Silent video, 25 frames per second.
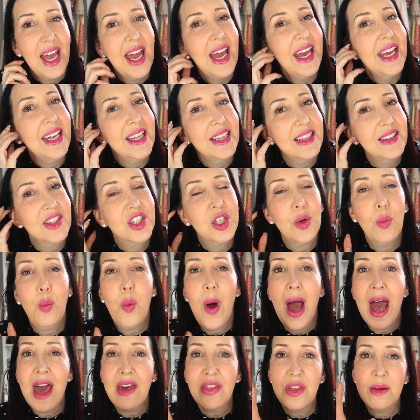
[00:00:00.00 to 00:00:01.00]
it, to
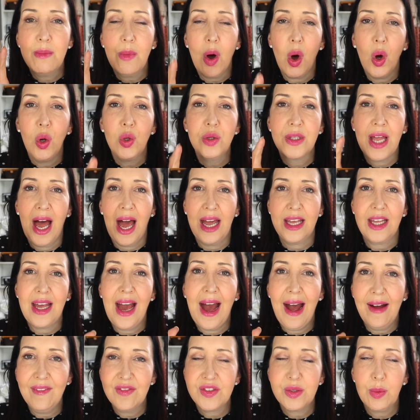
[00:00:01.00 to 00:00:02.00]
wear them all night, you
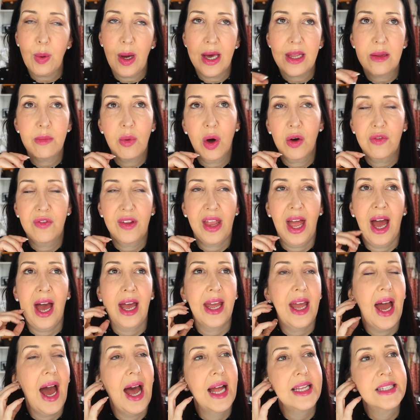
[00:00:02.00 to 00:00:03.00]
have to wear them
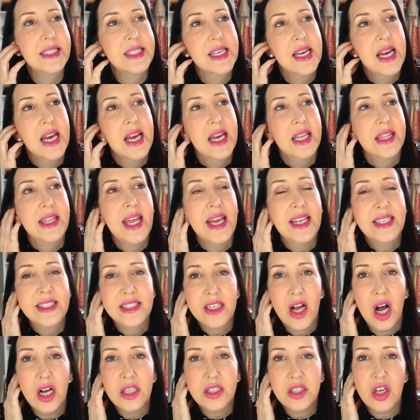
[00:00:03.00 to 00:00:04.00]
overnight and they
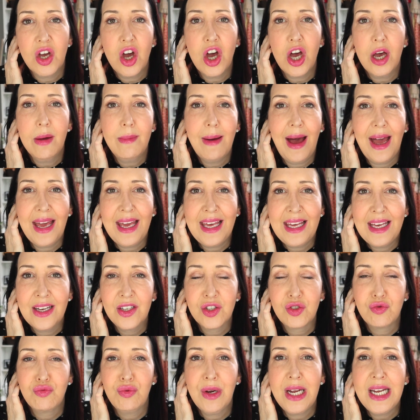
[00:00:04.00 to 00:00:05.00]
start to hurt my
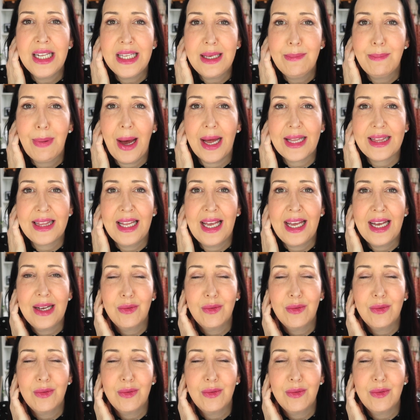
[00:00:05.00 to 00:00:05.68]
ears really badly.